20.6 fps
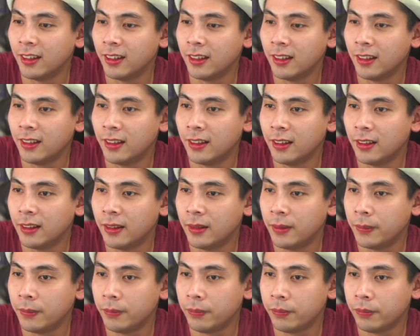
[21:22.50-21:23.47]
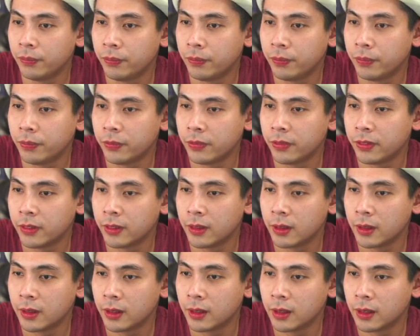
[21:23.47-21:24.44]

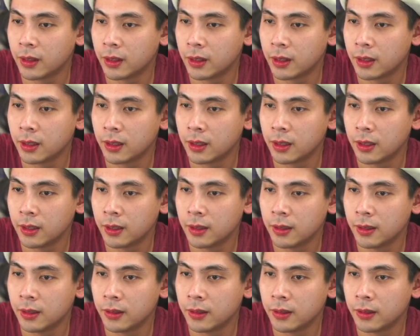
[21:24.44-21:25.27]
Nobody speaks.